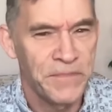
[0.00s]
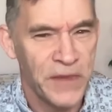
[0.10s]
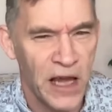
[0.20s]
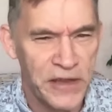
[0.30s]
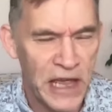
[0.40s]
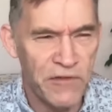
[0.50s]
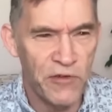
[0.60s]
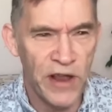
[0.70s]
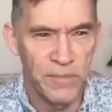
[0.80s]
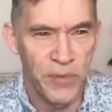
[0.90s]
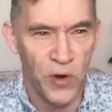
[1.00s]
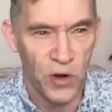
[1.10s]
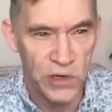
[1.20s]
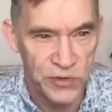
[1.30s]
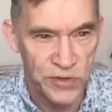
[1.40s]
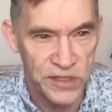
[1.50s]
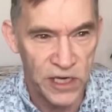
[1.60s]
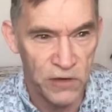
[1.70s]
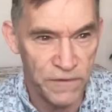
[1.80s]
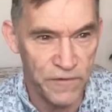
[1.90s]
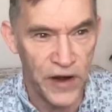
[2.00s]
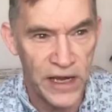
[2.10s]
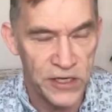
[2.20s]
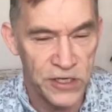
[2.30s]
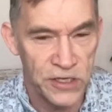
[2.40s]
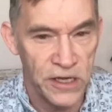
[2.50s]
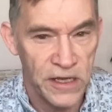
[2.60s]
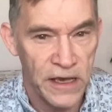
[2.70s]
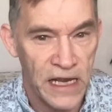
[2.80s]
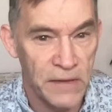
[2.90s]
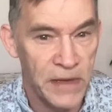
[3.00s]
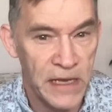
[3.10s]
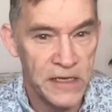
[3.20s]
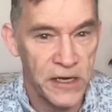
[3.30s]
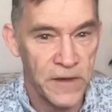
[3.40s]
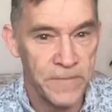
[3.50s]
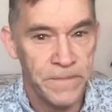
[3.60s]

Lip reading: I'd never read a book which was so fresh and immediate,